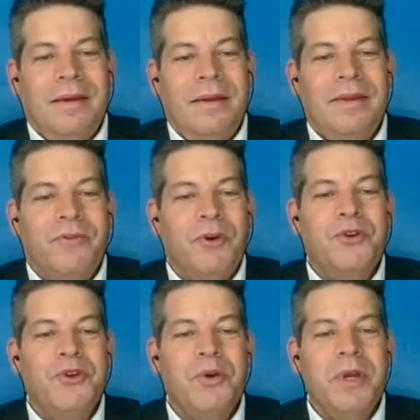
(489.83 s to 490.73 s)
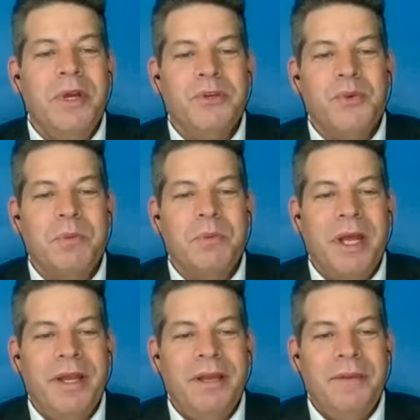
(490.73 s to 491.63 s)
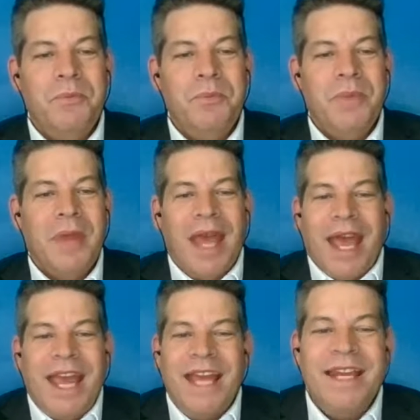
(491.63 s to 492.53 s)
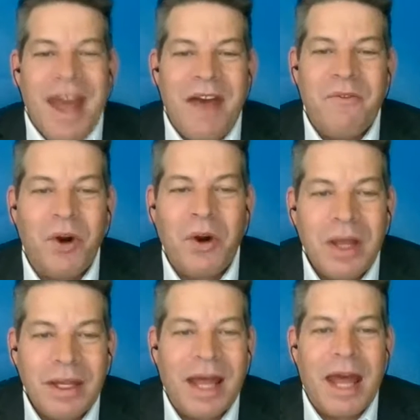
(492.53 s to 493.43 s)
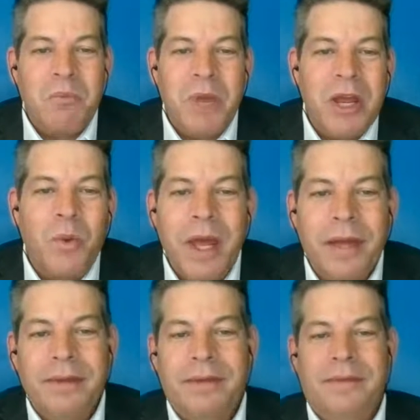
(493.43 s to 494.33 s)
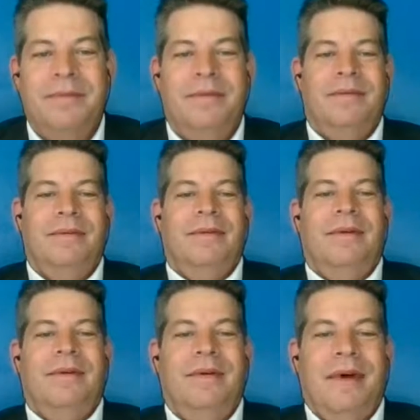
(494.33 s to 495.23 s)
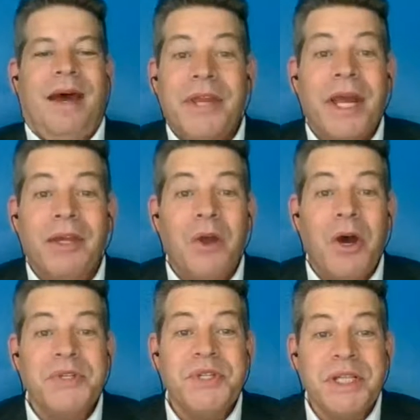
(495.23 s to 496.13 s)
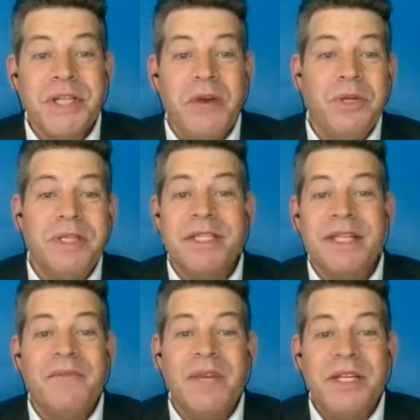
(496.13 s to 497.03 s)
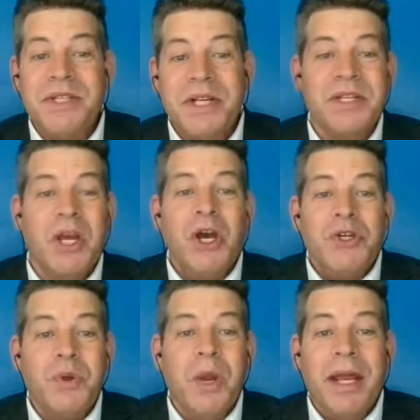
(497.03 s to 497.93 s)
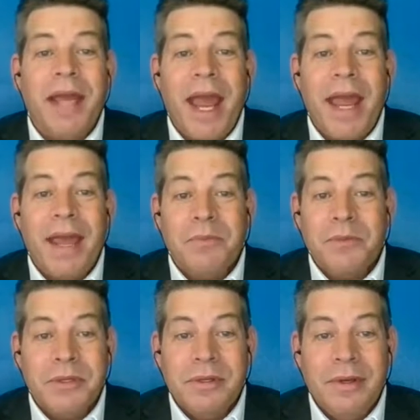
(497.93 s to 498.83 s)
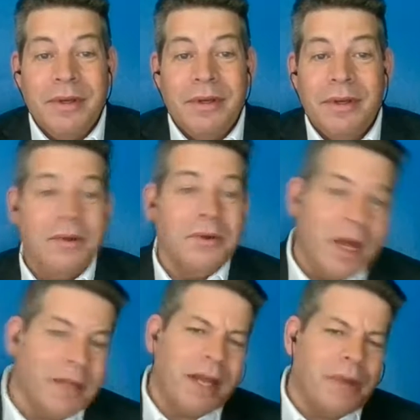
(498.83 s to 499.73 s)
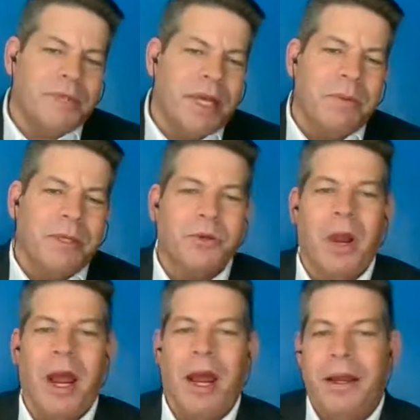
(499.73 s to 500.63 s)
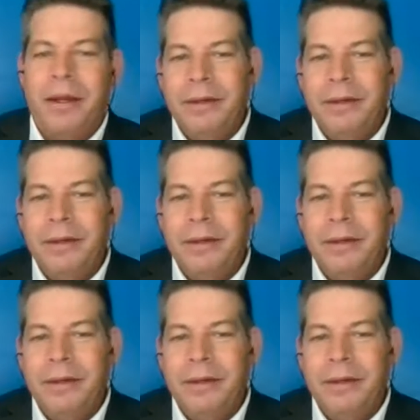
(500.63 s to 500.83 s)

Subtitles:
In the first 2 years we played, he never let me win. I think I lost 676 straight games. Not that I was keeping track.